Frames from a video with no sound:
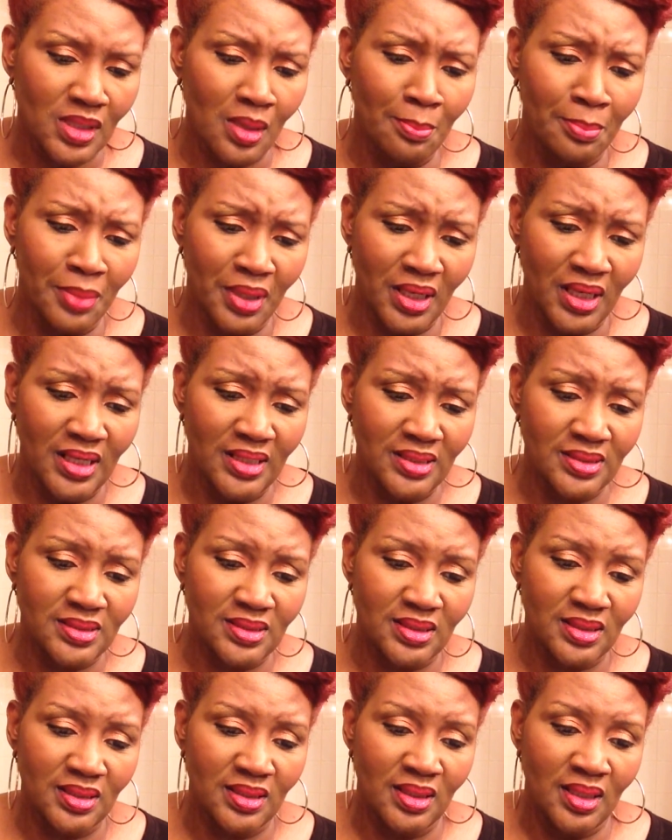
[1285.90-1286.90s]
But
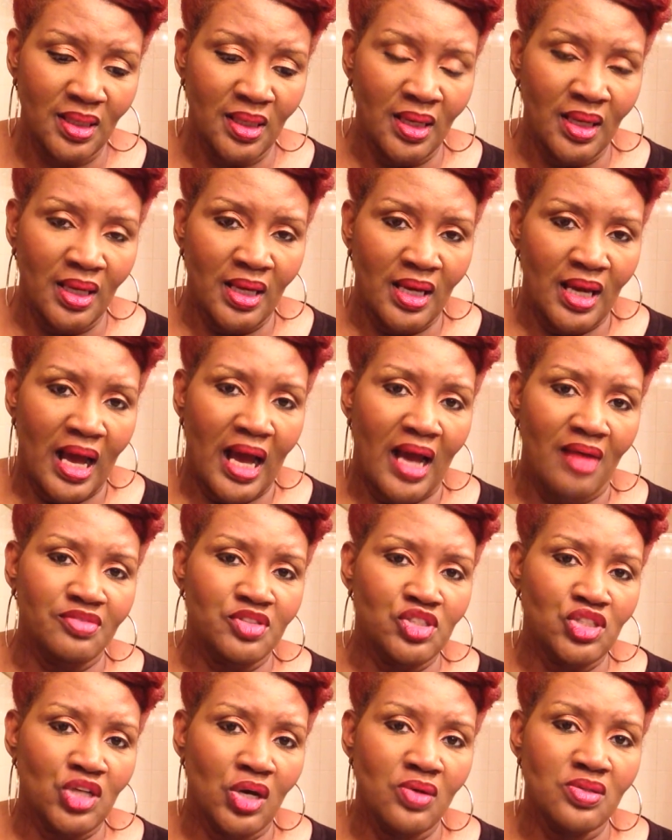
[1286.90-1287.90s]
I've
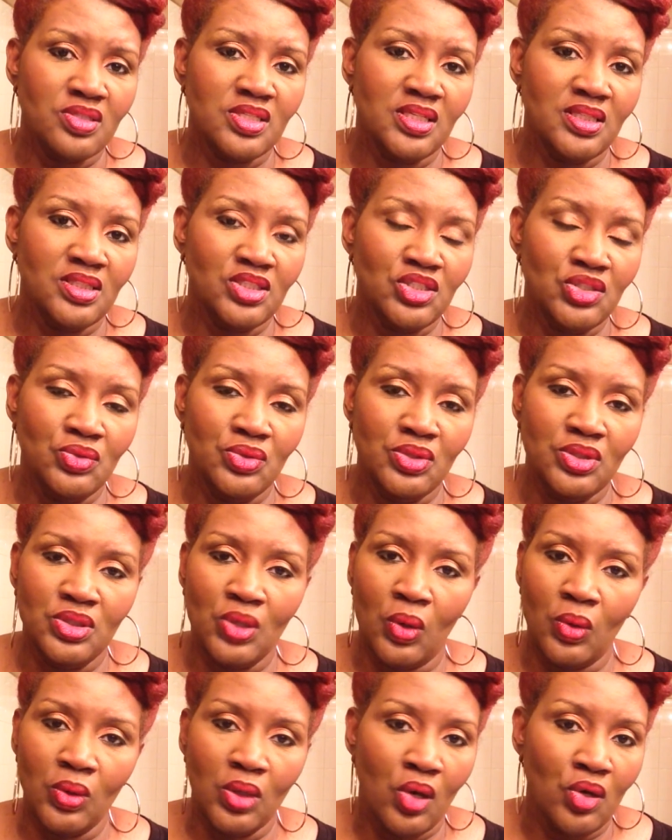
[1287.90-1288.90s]
chosen to no
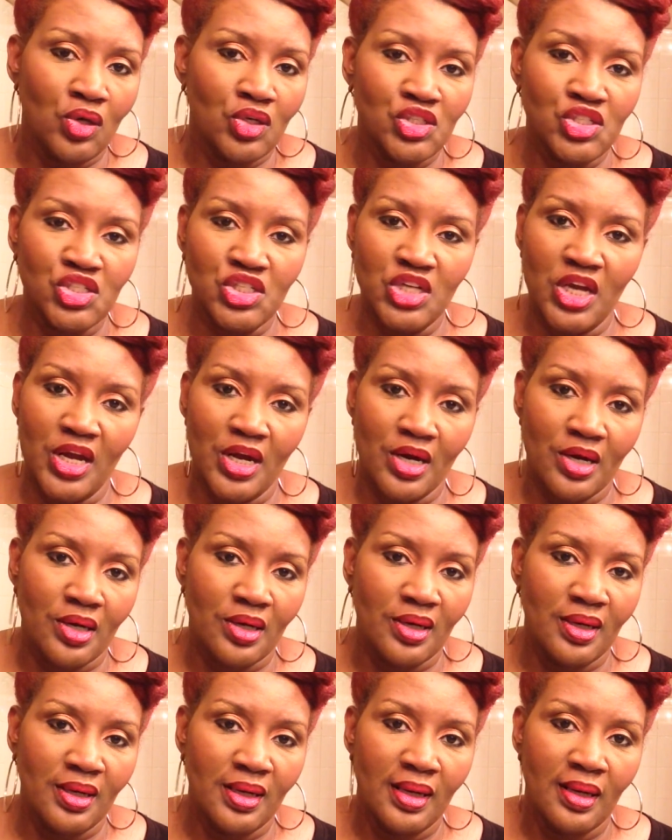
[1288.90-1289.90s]
longer
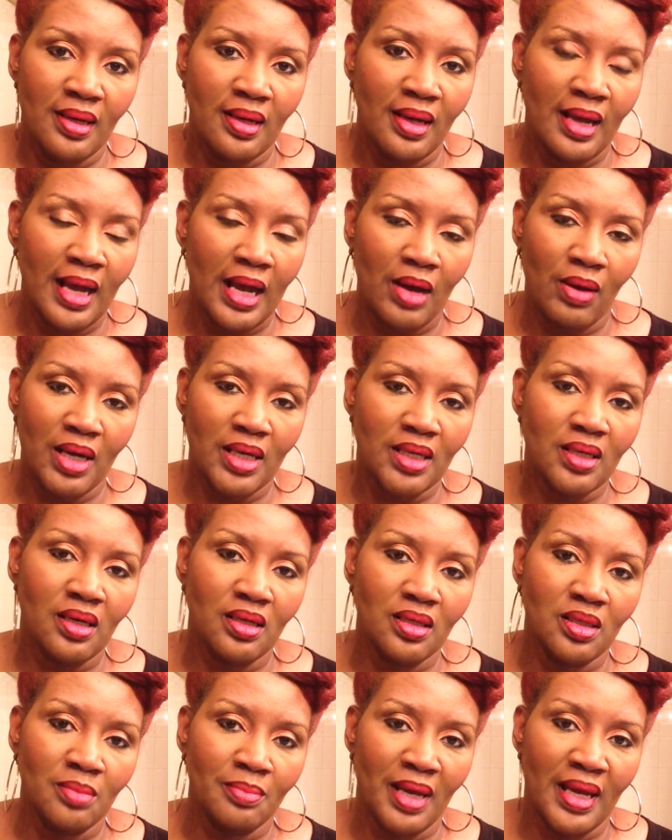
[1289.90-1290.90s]
share how I
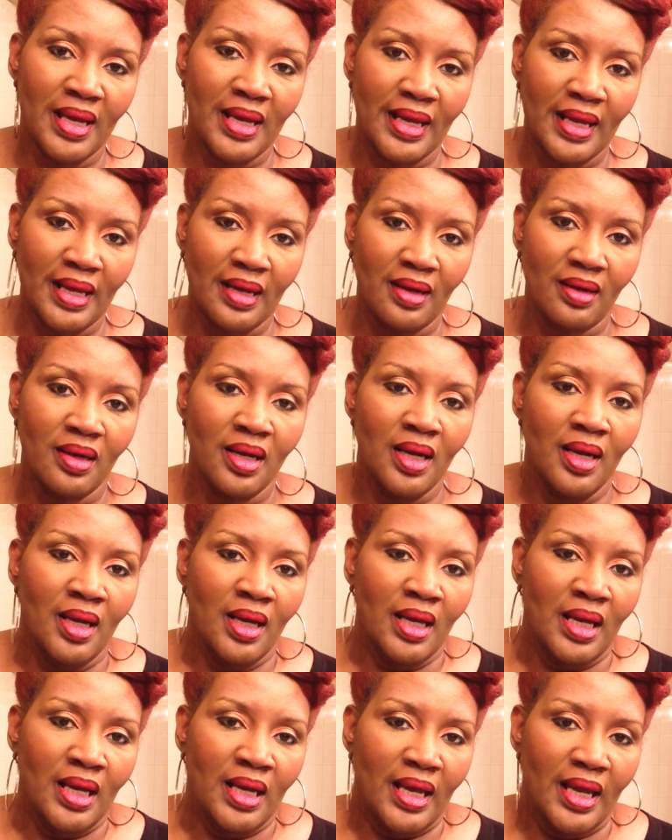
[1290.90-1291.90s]
color my hair,
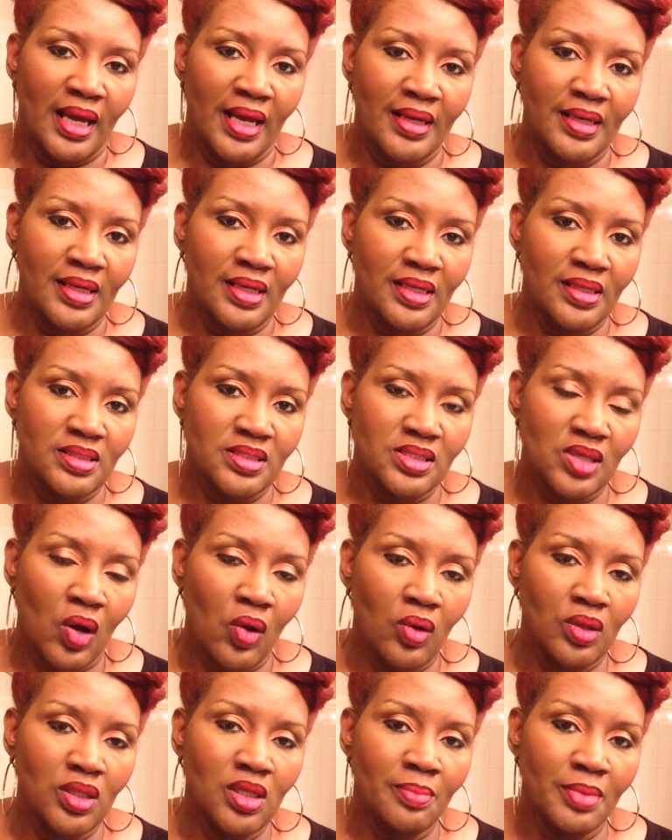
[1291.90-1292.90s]
and it's
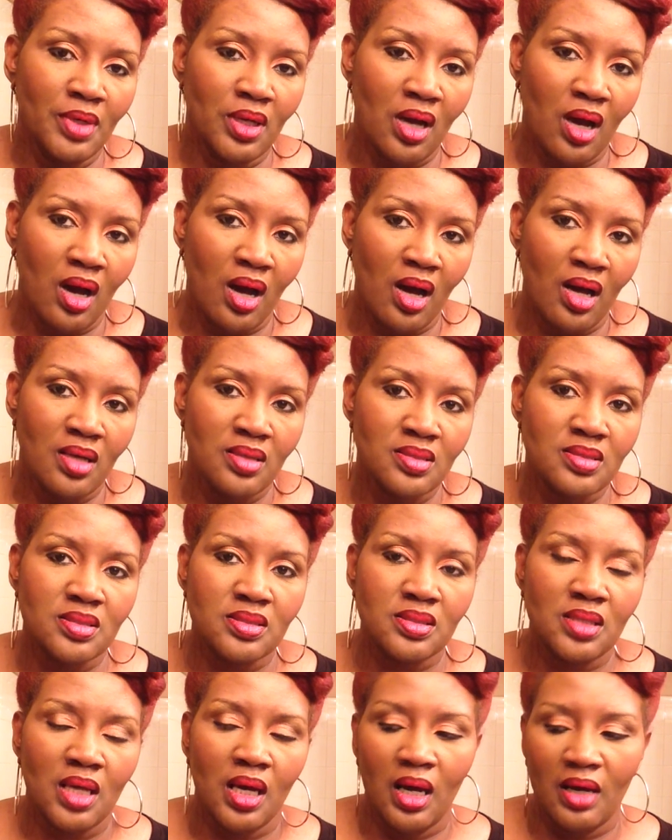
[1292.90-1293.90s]
only because
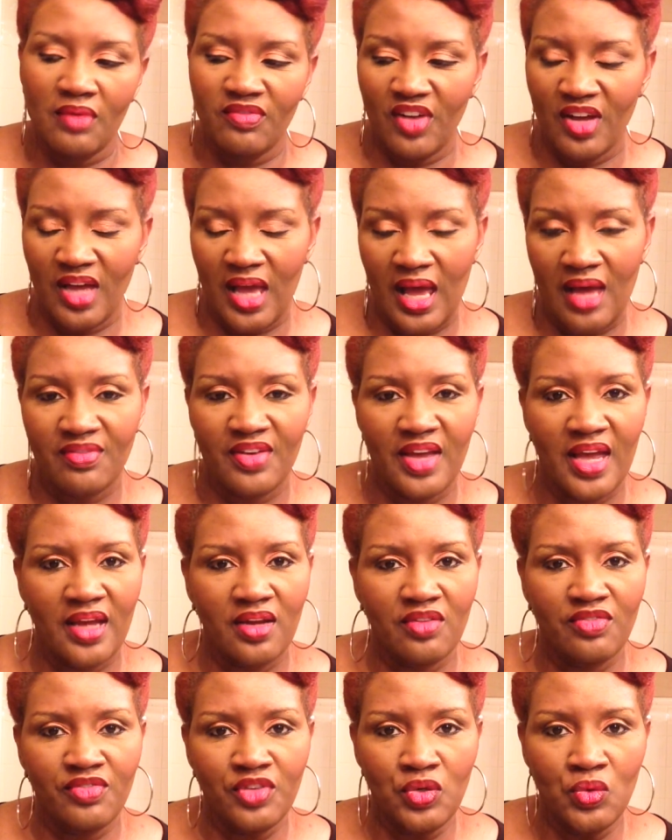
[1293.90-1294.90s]
I've had a
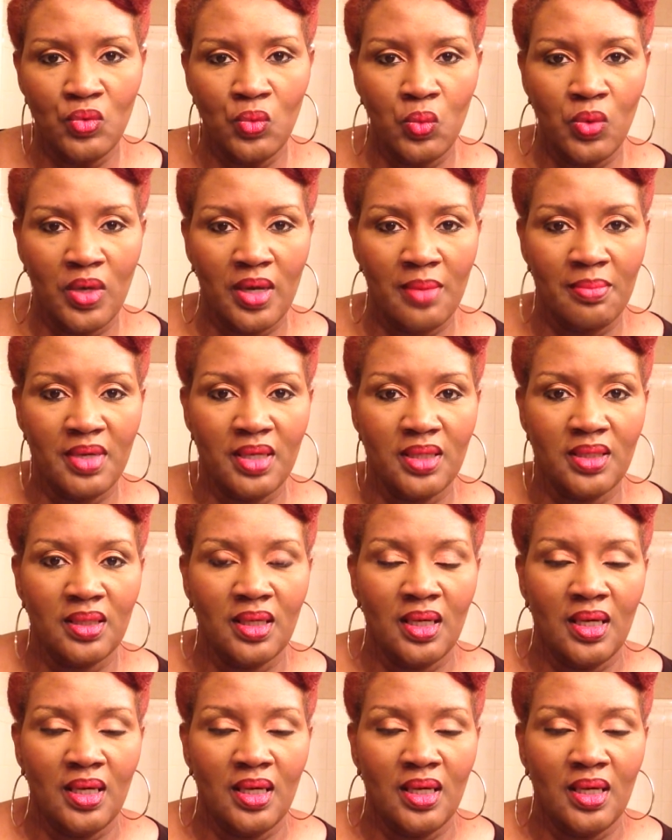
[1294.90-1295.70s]
few women